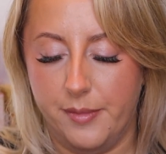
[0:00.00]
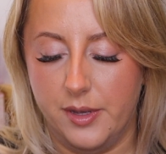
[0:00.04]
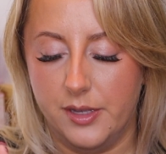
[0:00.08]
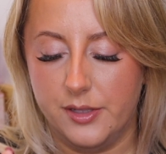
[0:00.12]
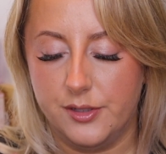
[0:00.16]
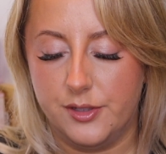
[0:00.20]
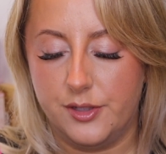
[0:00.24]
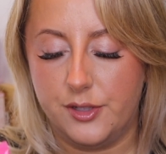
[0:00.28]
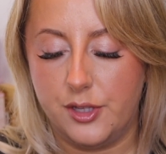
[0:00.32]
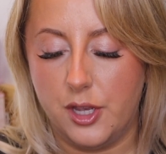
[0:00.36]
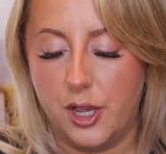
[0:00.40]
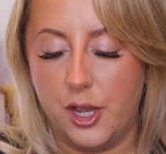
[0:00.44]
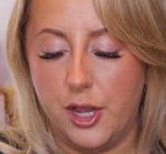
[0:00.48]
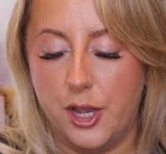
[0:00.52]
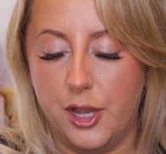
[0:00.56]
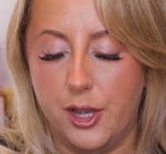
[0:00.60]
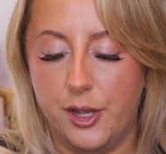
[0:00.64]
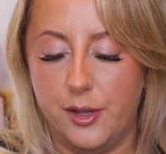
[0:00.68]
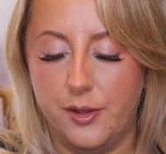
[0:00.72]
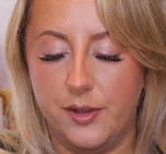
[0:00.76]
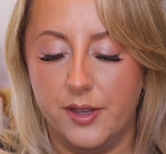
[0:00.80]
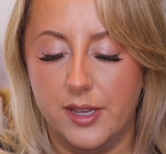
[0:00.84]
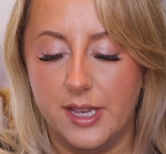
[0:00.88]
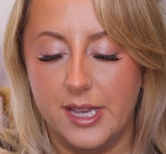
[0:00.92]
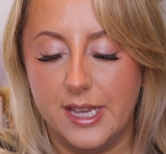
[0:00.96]

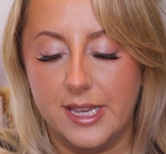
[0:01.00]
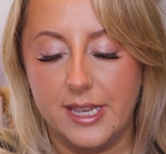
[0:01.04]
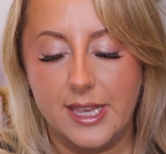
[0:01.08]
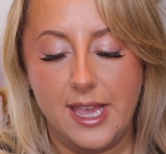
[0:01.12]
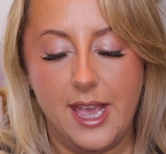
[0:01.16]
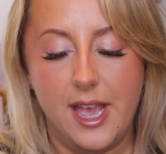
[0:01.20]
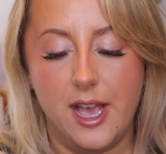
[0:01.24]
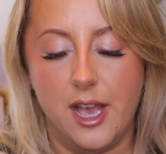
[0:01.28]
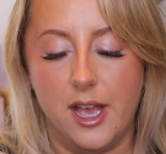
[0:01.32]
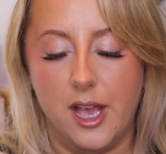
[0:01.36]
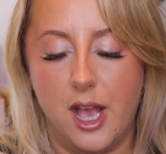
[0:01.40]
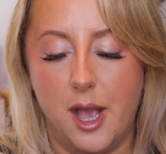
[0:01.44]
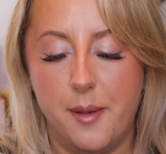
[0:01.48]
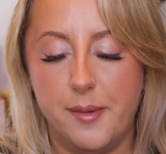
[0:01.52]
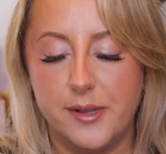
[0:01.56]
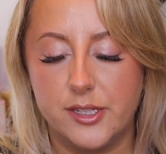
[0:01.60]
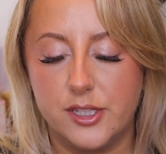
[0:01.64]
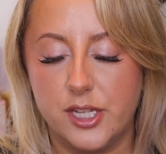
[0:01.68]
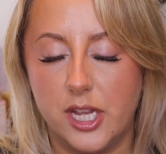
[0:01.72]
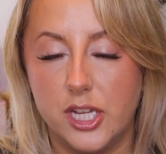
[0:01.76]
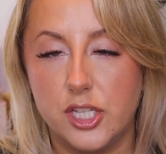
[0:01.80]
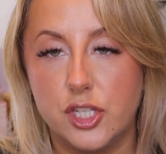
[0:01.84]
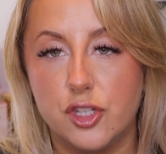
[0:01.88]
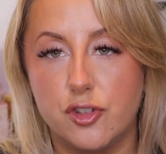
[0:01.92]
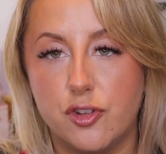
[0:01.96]
So yeah, I'm
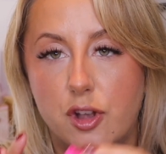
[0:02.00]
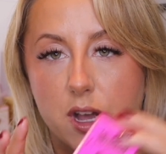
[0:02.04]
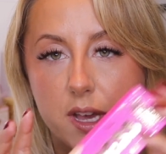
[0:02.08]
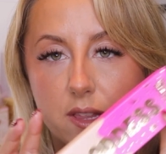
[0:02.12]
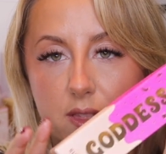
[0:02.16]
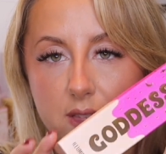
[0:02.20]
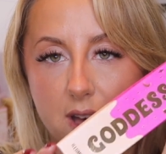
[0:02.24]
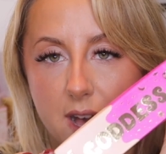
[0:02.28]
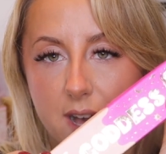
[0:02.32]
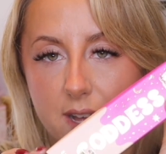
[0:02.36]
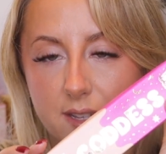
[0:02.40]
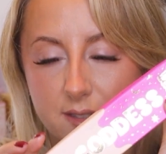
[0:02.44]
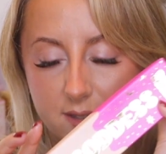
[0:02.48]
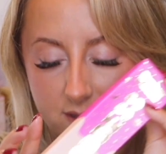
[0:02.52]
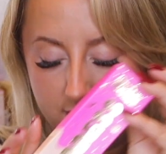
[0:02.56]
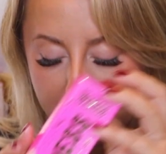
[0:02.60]
excited to try that.